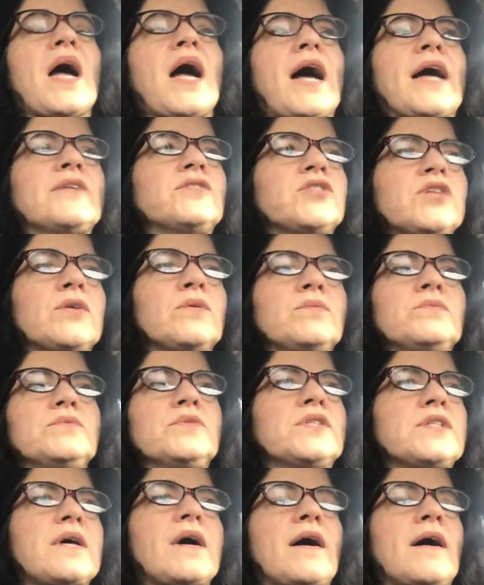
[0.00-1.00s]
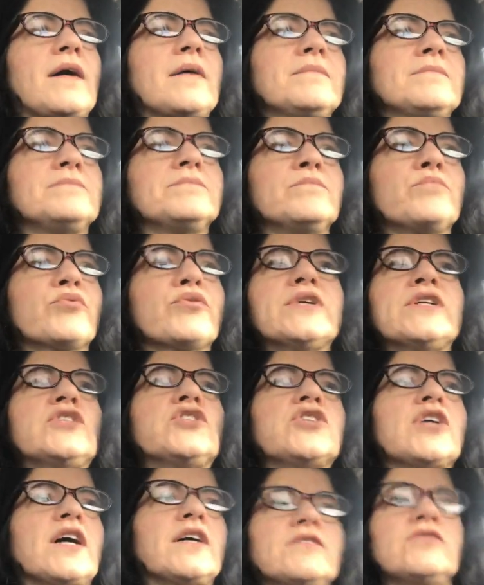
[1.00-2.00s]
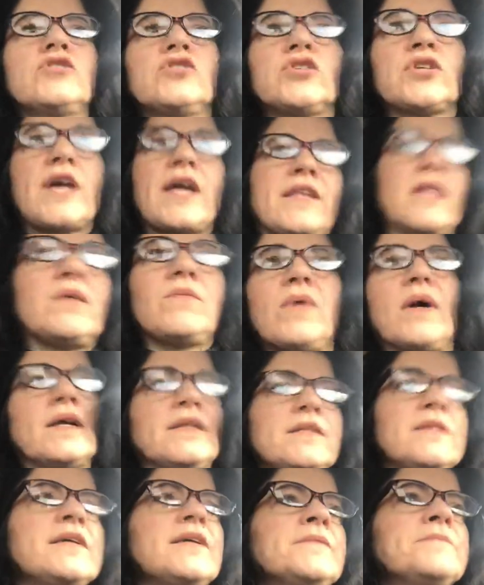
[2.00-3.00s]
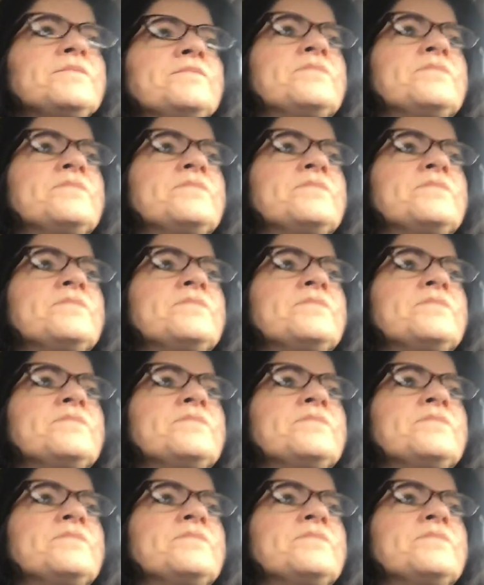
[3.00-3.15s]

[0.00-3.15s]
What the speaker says: don't prejudge anyone.